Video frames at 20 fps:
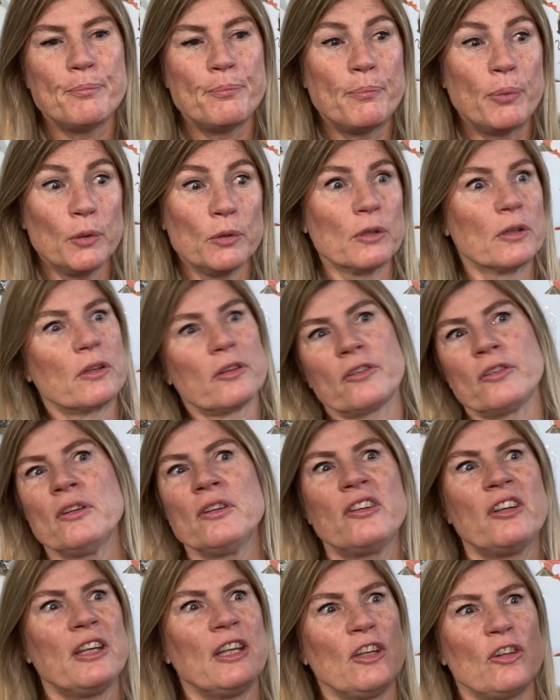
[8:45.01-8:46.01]
books
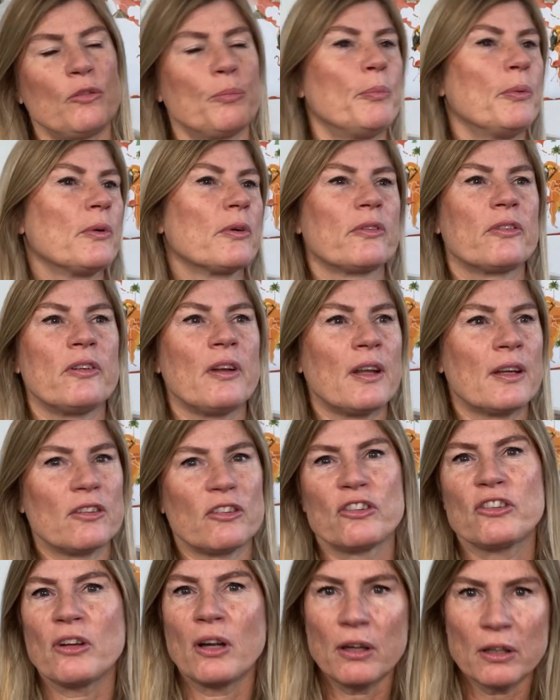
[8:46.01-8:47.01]
and teach books like
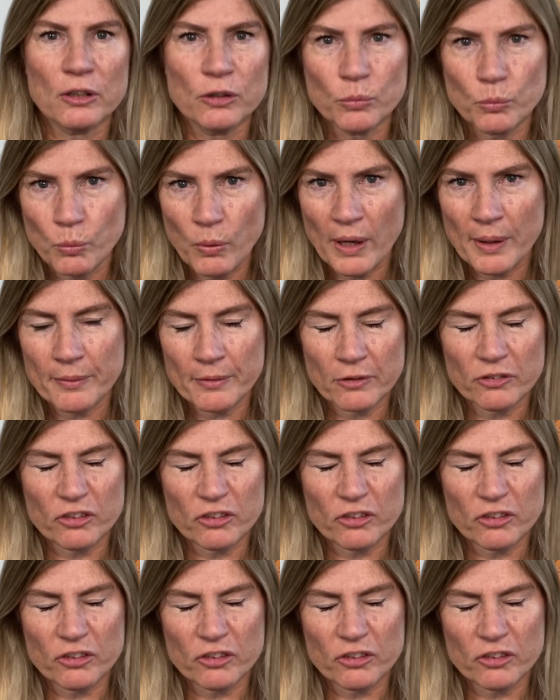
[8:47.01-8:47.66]
Charlotte's Web